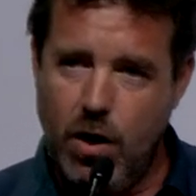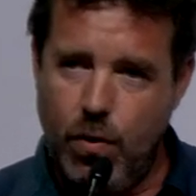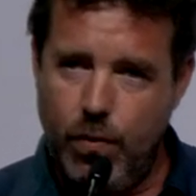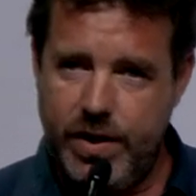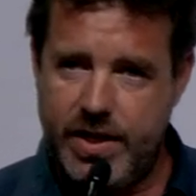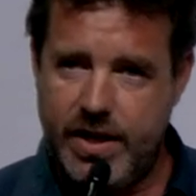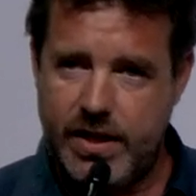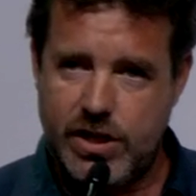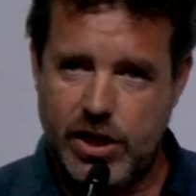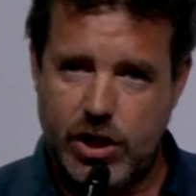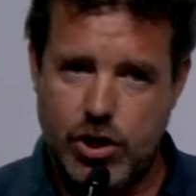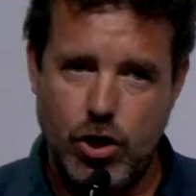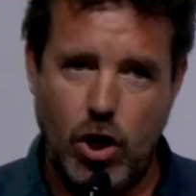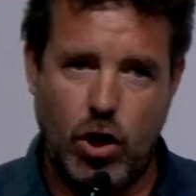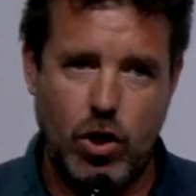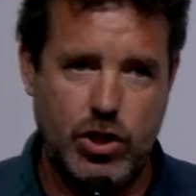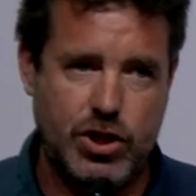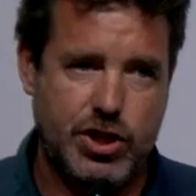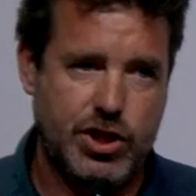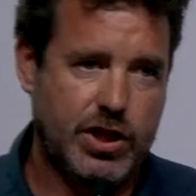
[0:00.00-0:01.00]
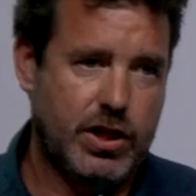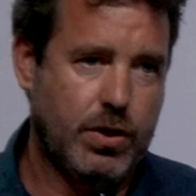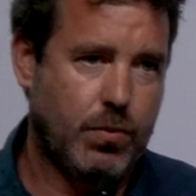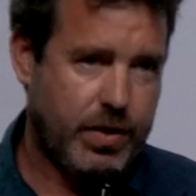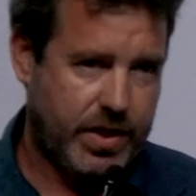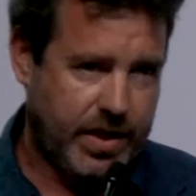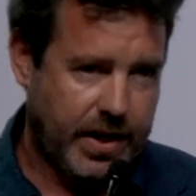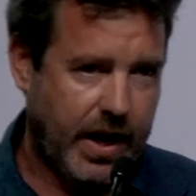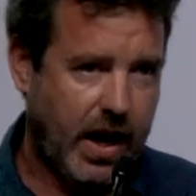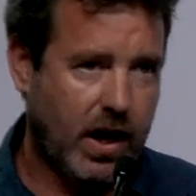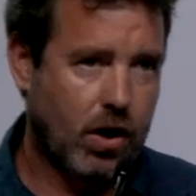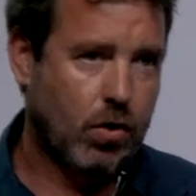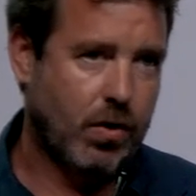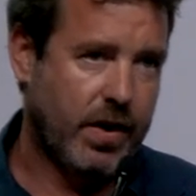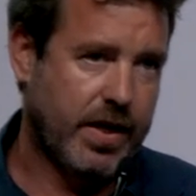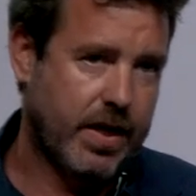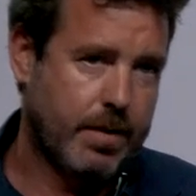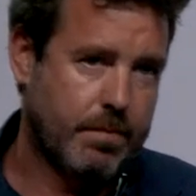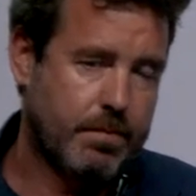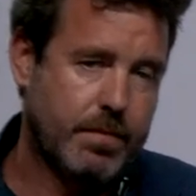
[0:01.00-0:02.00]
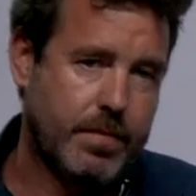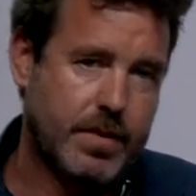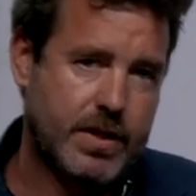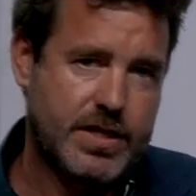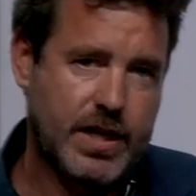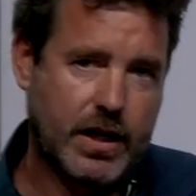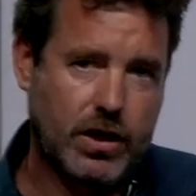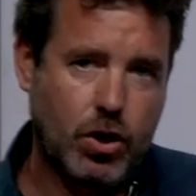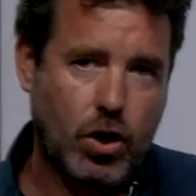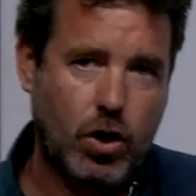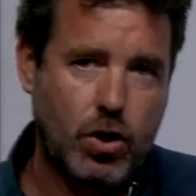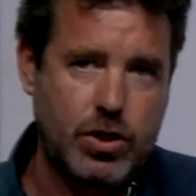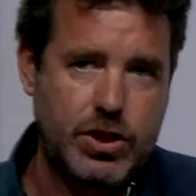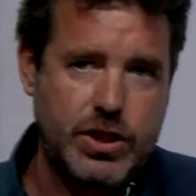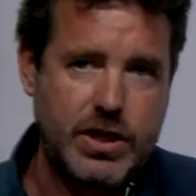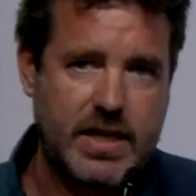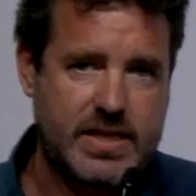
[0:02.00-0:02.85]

with a technology, with an algorithm technology.